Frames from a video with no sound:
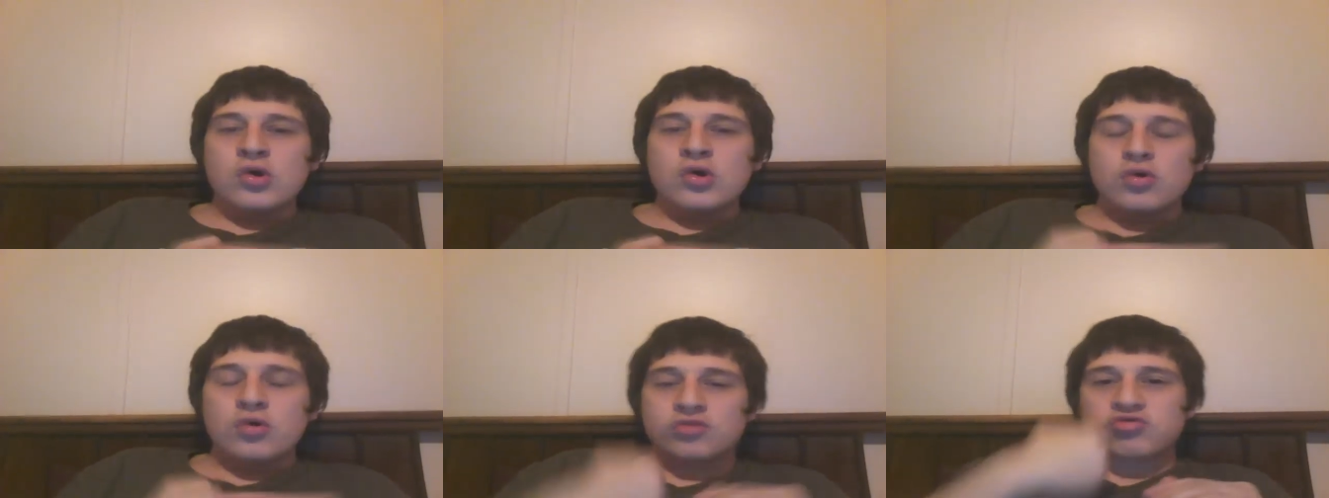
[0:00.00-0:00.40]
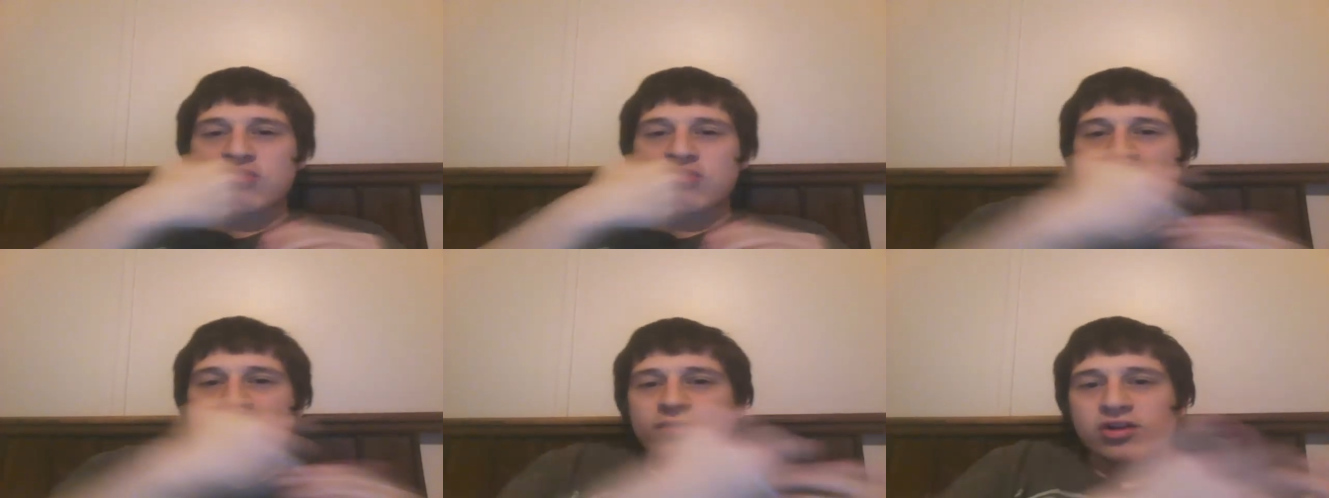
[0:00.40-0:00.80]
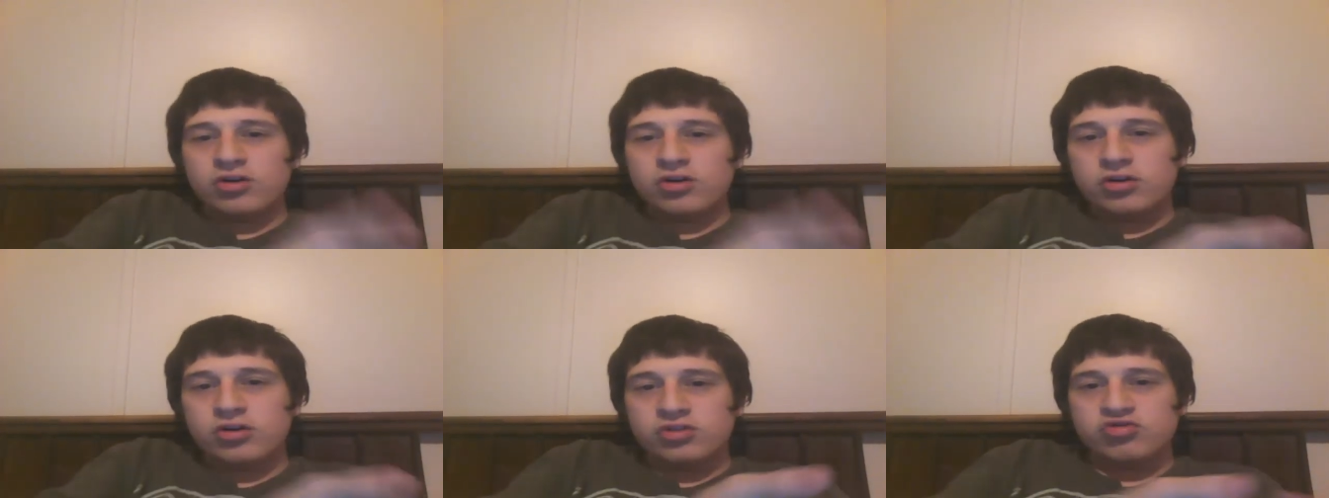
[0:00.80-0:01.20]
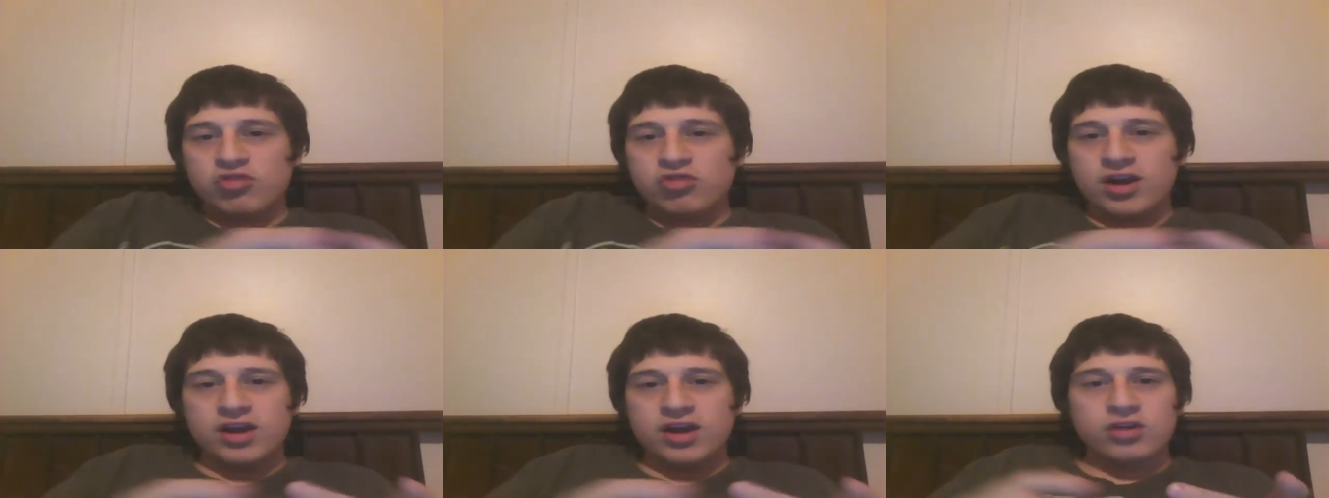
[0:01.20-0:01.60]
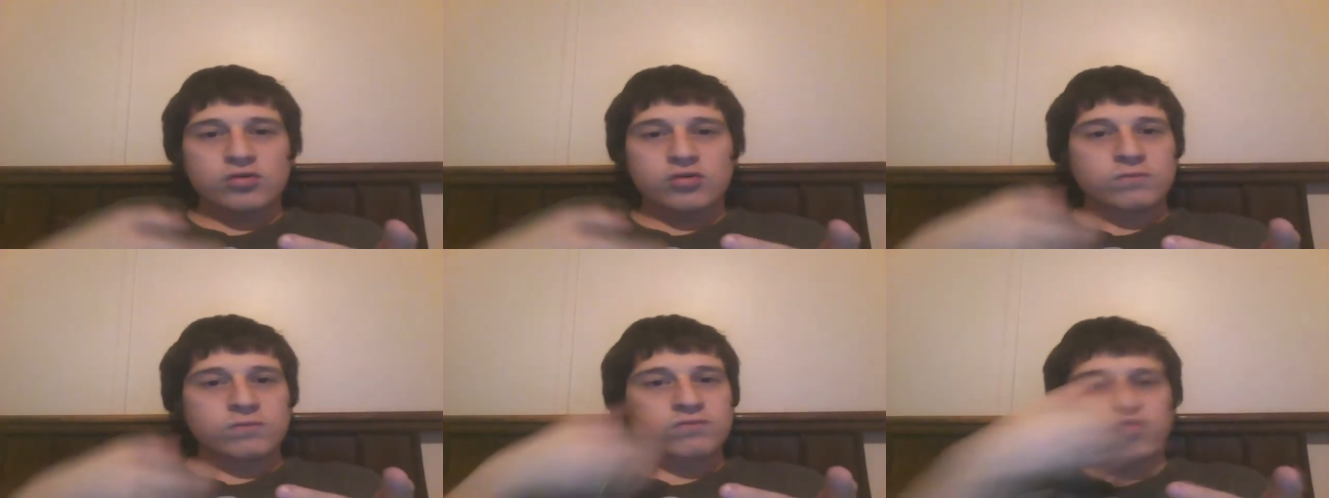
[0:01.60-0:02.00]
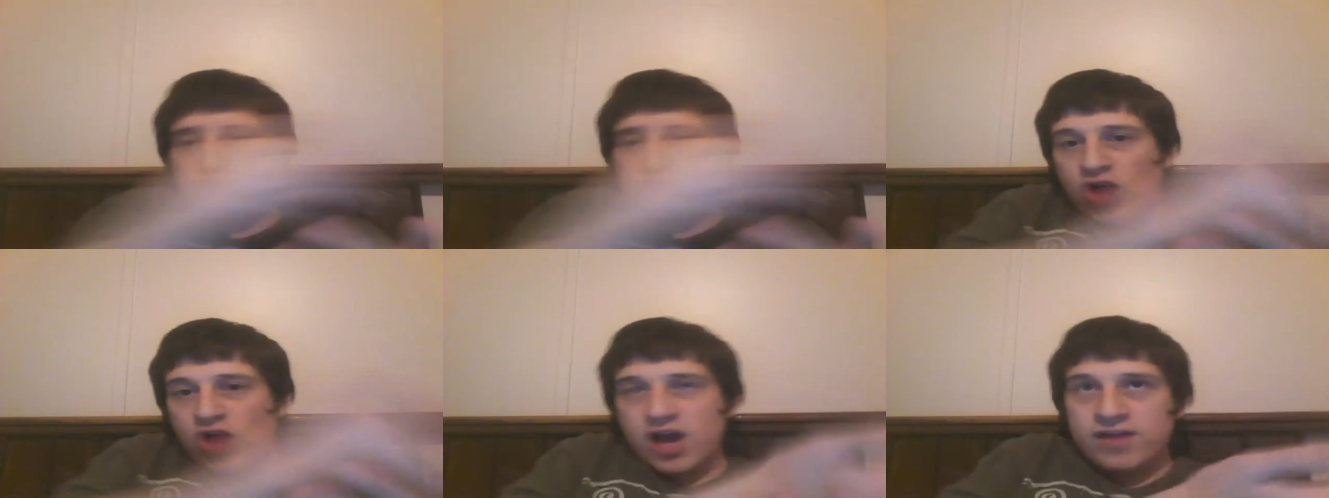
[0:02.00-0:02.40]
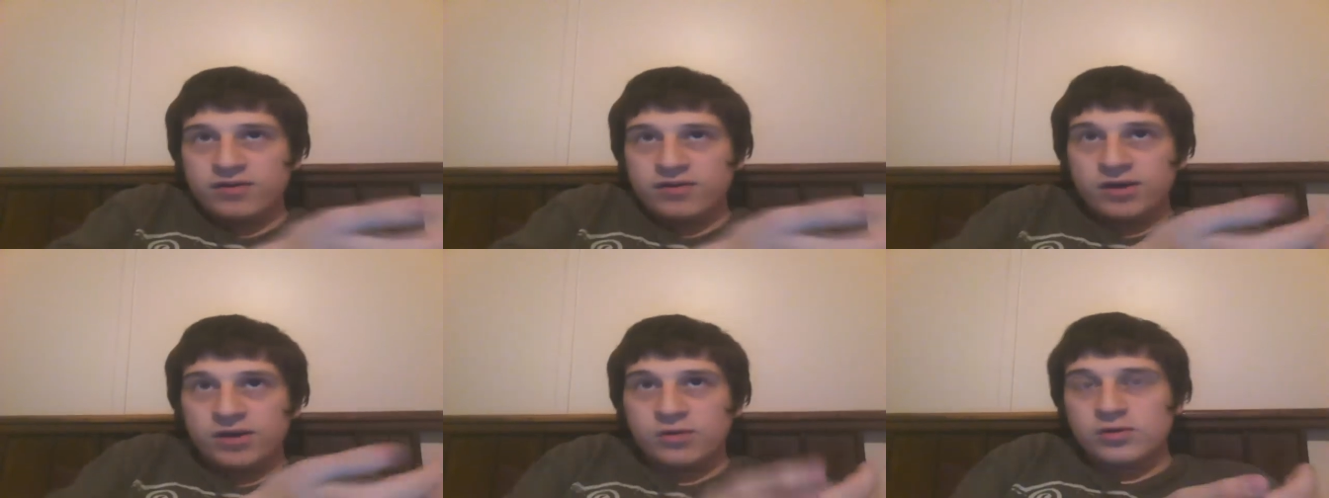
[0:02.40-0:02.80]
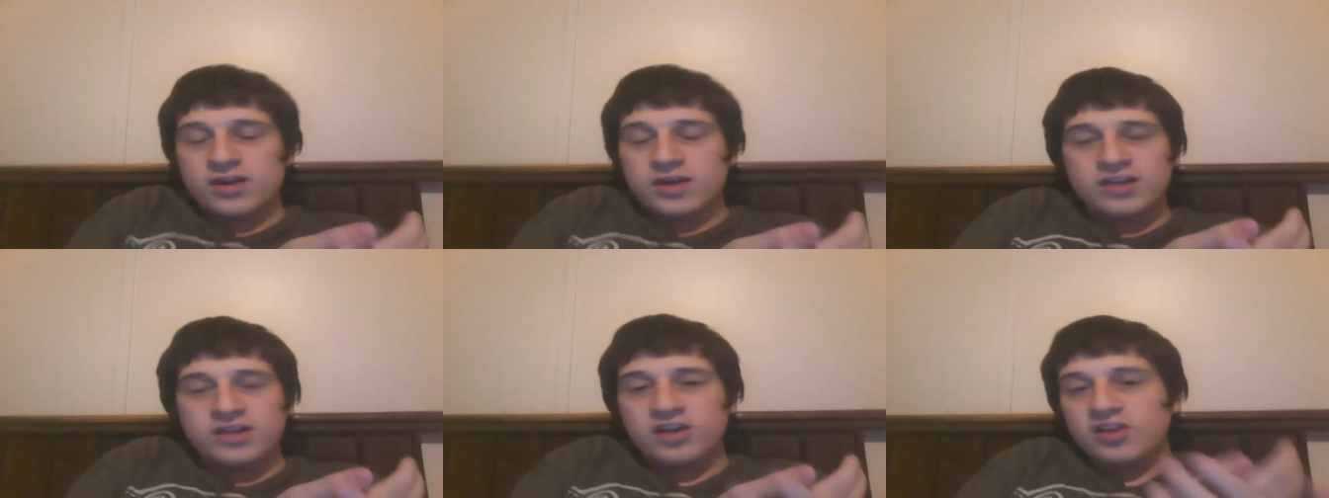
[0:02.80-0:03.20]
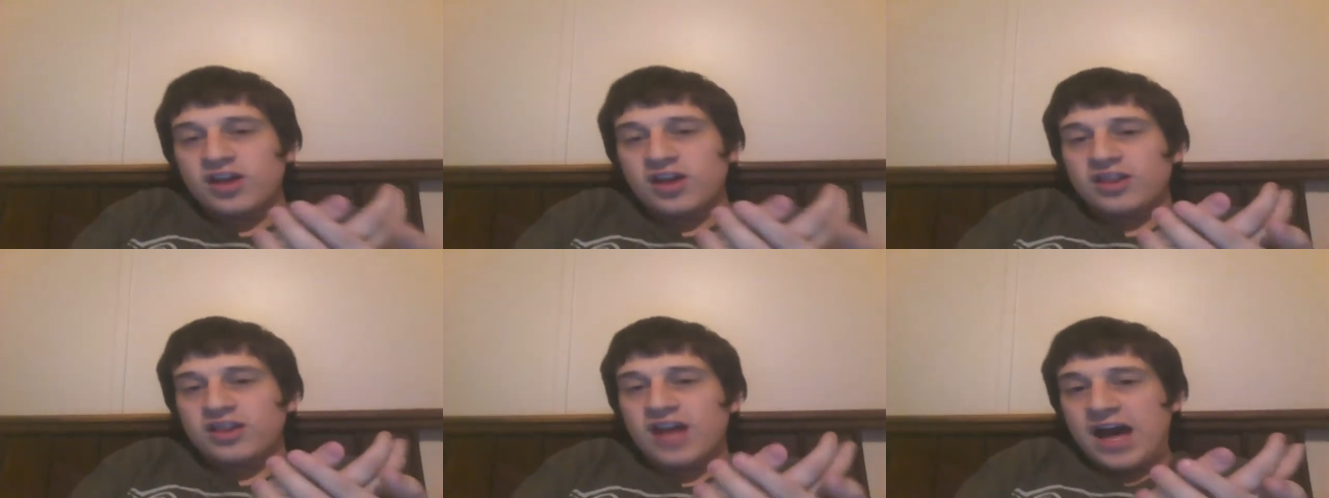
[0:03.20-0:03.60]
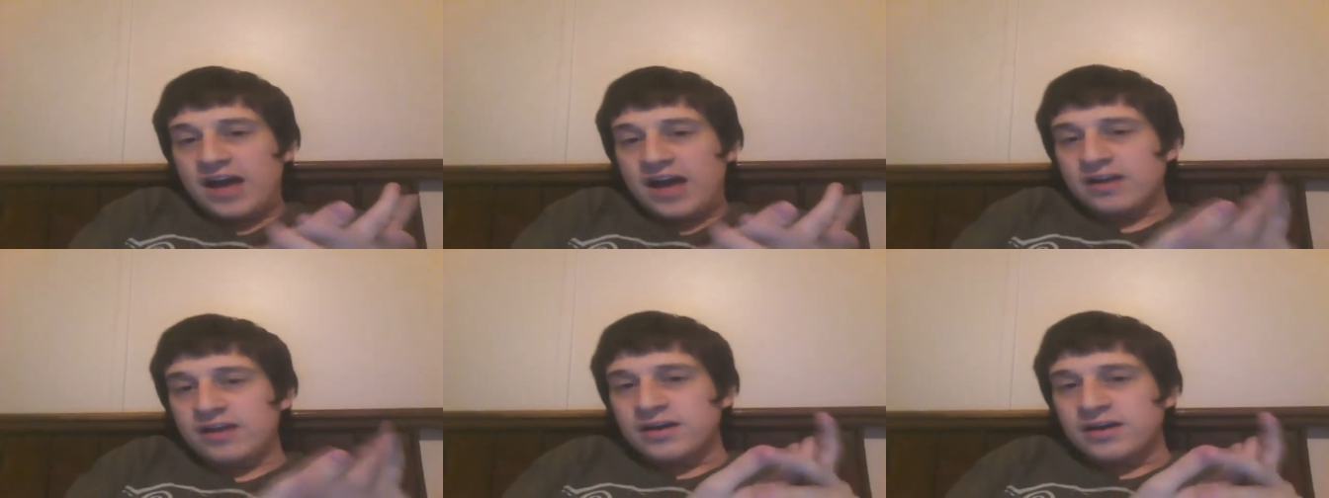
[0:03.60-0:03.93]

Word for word: or traveling on a train, or driving, or anything like that.